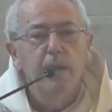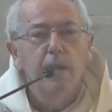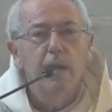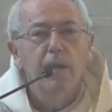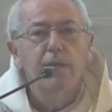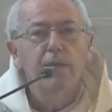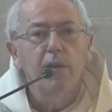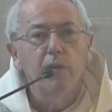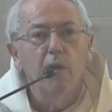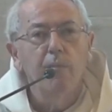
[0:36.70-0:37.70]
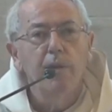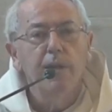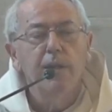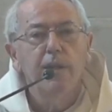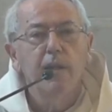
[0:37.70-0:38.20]
as St. Dominic
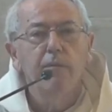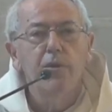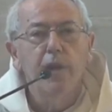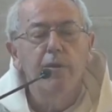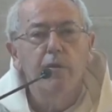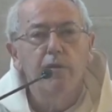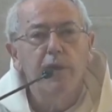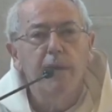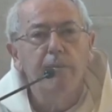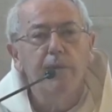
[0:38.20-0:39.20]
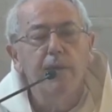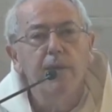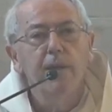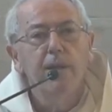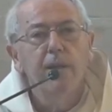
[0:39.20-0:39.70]
and the General Chapter
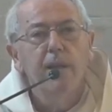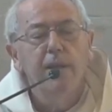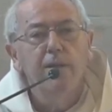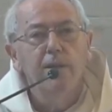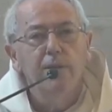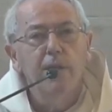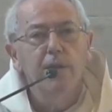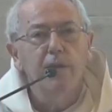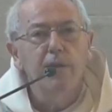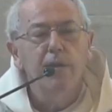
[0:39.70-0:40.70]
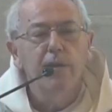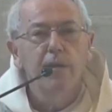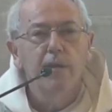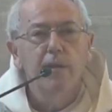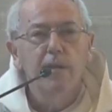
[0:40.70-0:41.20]
had decided
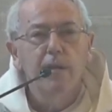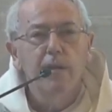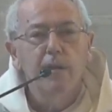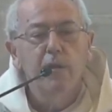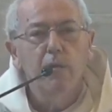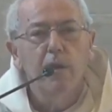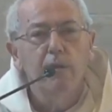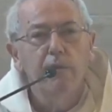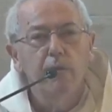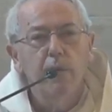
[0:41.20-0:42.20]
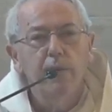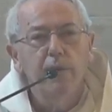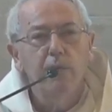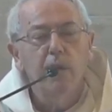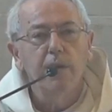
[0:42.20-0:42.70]
in
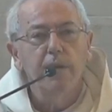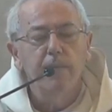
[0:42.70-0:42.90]
1221.